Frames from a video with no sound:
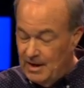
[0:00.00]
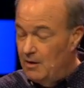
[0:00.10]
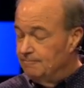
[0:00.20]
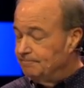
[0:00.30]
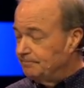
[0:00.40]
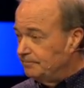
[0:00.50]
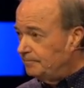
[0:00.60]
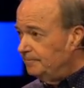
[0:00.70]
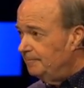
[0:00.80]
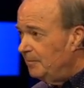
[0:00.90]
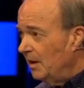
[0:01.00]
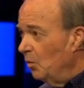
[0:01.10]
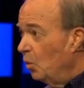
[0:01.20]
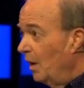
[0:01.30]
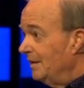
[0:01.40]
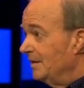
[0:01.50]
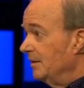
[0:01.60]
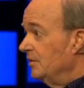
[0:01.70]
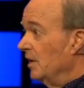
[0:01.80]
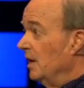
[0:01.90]
Now, what
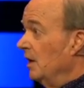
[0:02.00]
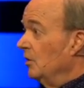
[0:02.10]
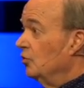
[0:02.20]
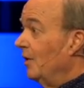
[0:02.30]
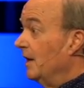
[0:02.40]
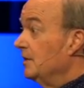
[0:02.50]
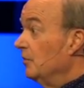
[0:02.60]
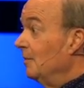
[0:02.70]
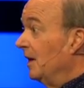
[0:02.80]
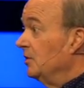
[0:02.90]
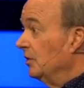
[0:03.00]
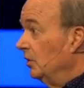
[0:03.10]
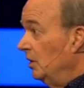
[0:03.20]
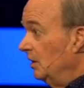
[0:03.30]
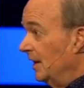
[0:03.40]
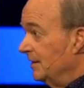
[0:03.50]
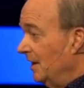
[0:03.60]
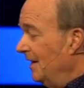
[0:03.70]
does transformation look like?